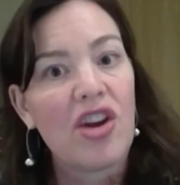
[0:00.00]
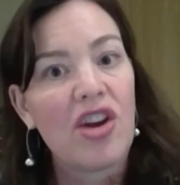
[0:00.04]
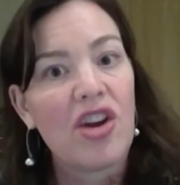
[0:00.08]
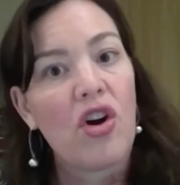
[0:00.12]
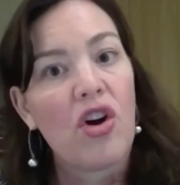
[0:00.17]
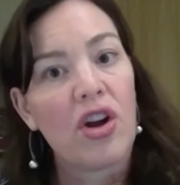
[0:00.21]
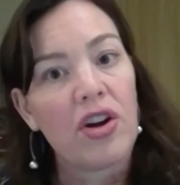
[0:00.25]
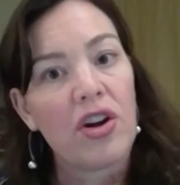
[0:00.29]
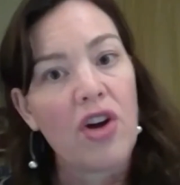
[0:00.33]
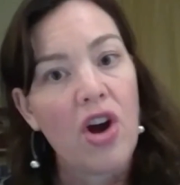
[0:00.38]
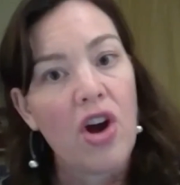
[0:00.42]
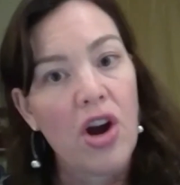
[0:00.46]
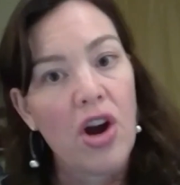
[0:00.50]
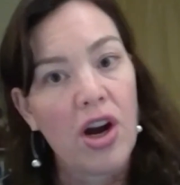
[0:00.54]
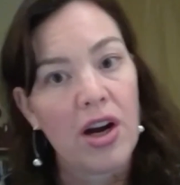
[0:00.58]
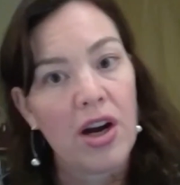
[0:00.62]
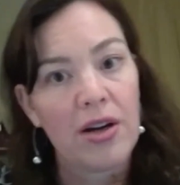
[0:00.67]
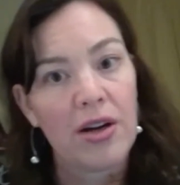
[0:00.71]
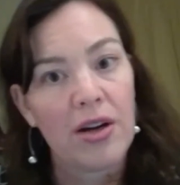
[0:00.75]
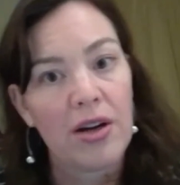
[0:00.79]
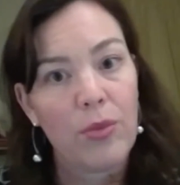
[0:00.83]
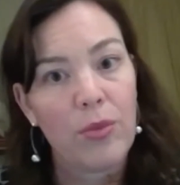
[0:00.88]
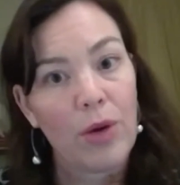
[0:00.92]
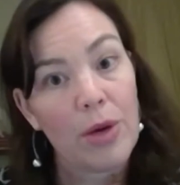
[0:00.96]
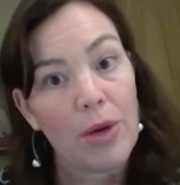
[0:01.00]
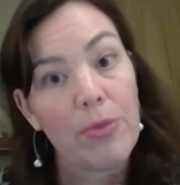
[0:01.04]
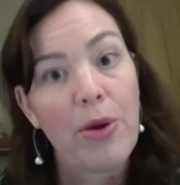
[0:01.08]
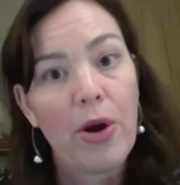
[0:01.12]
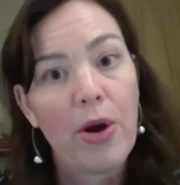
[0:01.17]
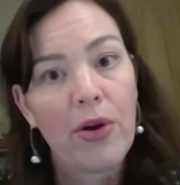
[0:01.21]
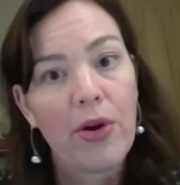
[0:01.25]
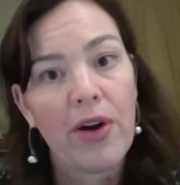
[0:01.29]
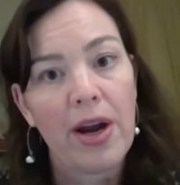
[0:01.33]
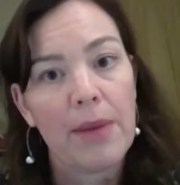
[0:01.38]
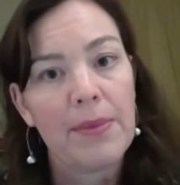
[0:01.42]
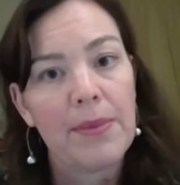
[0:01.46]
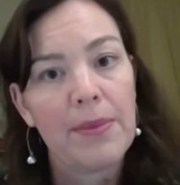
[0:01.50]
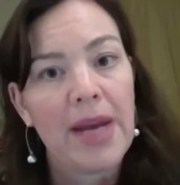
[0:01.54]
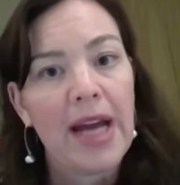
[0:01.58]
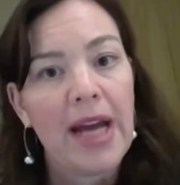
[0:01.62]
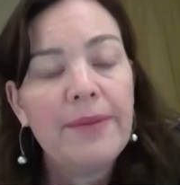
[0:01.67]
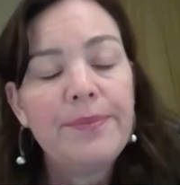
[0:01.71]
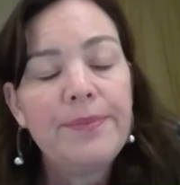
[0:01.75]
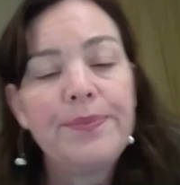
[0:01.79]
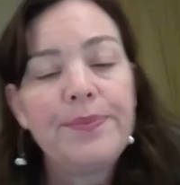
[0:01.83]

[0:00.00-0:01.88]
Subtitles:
on our work program now.